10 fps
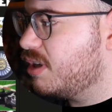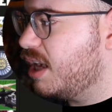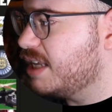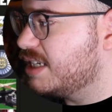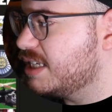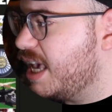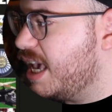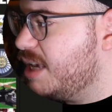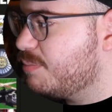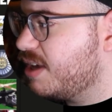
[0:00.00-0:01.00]
and a
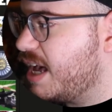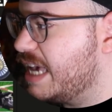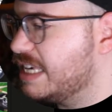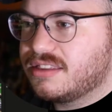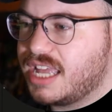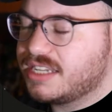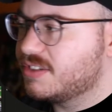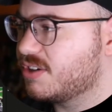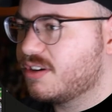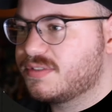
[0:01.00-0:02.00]
cape, that
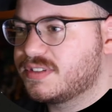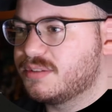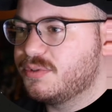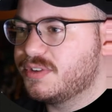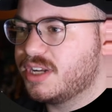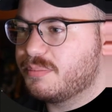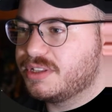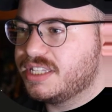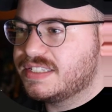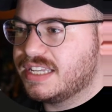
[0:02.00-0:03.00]
deserves to move it up at
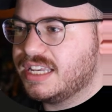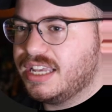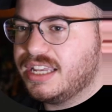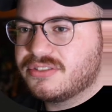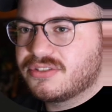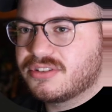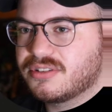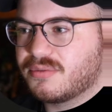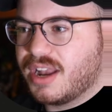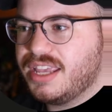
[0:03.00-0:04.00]
least an inch,
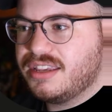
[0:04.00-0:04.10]
right?